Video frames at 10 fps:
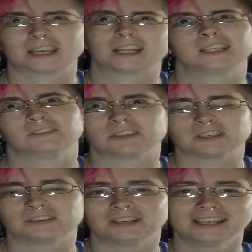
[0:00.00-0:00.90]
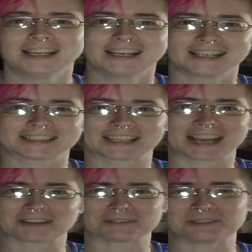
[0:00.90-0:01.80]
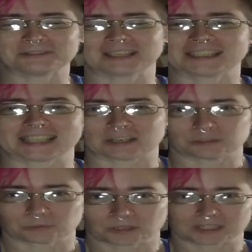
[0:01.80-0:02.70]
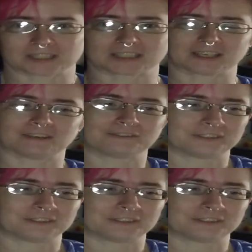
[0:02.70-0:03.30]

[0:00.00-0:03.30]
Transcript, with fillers: I gotta deal with you. Because I kind of was doing, like, his housework and stuff.